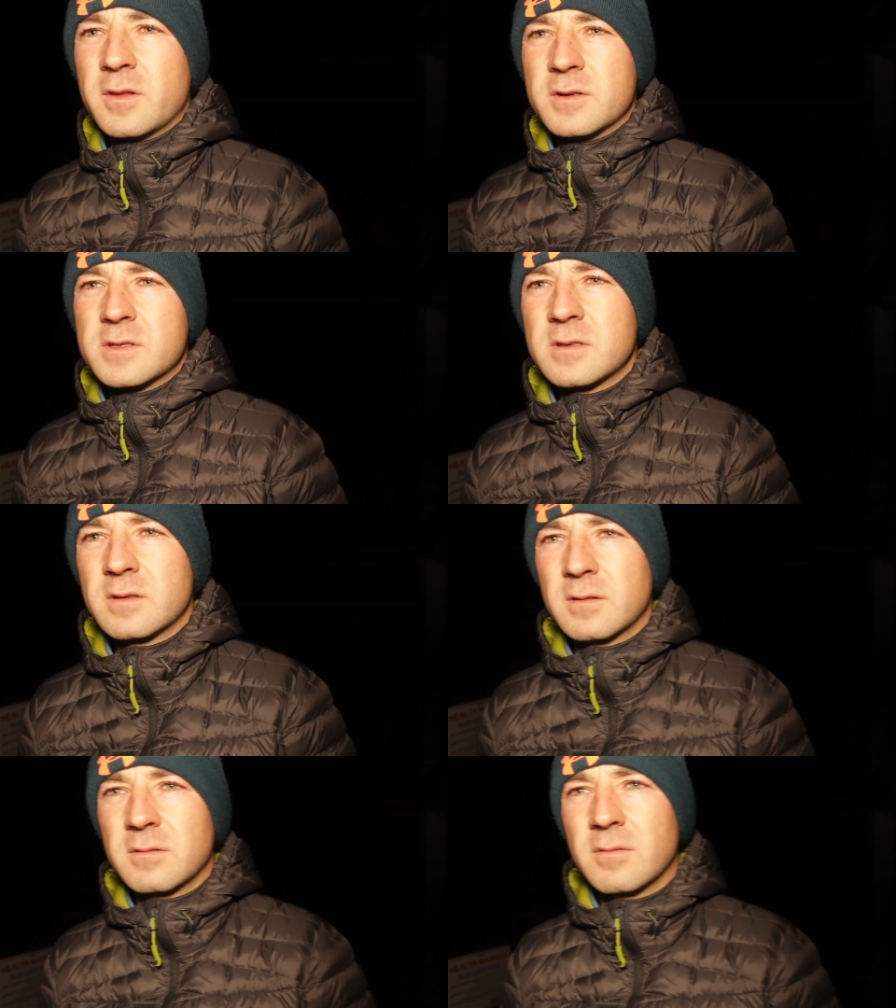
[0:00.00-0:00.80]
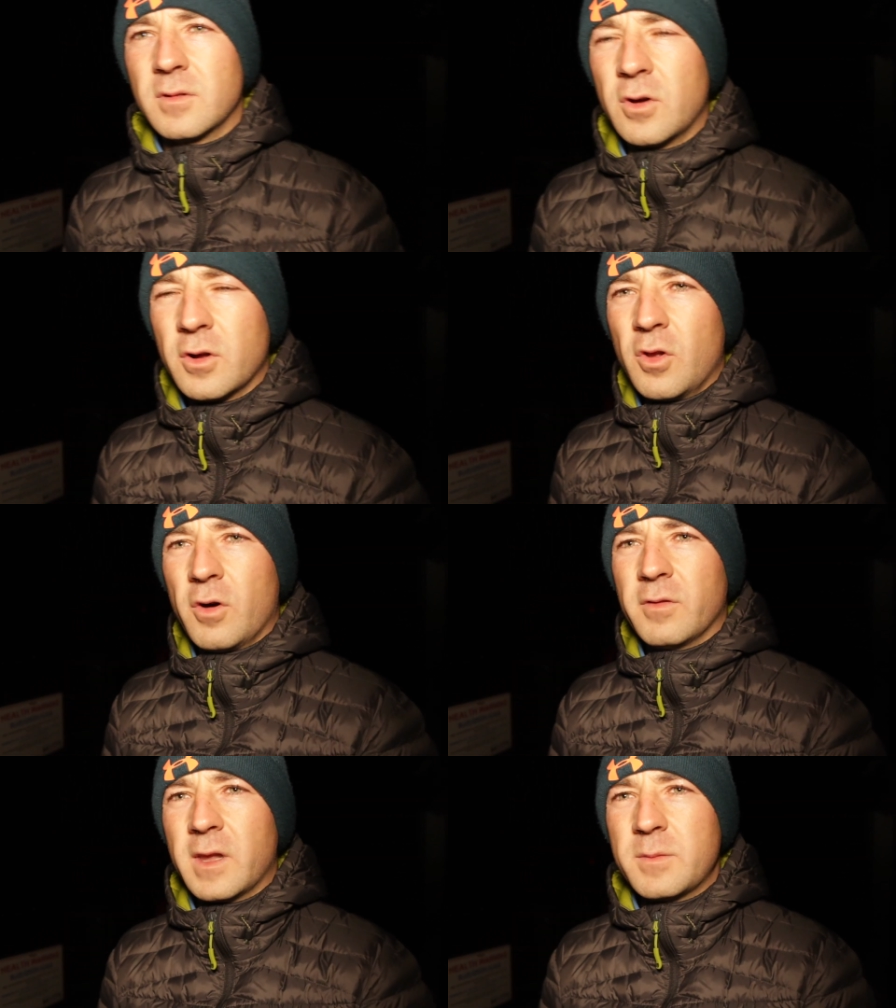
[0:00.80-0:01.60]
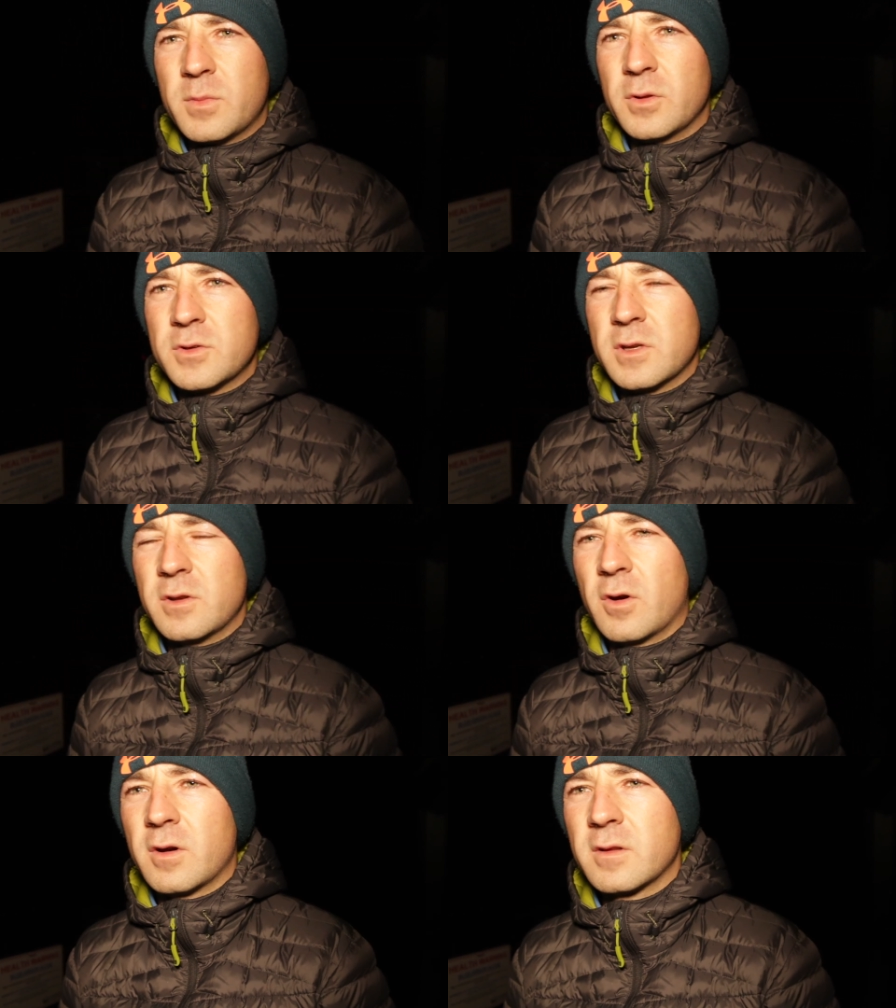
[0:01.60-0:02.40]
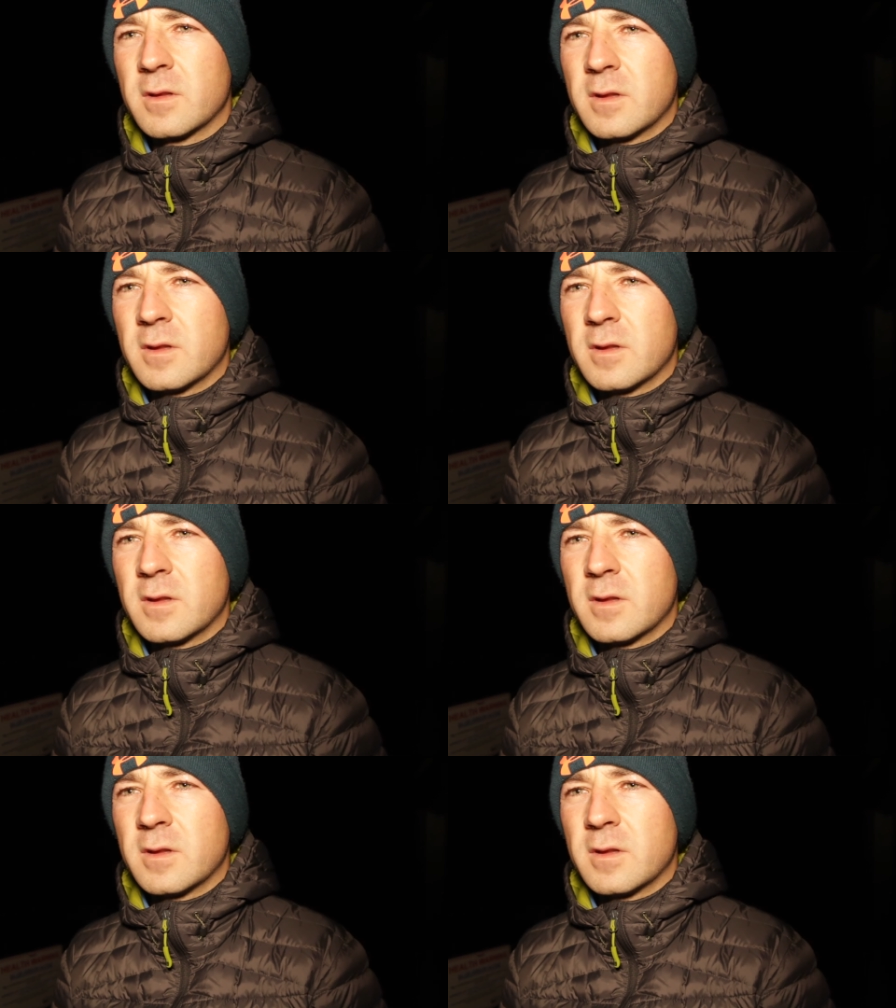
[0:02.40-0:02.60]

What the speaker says: There's not a lot of light pollution north,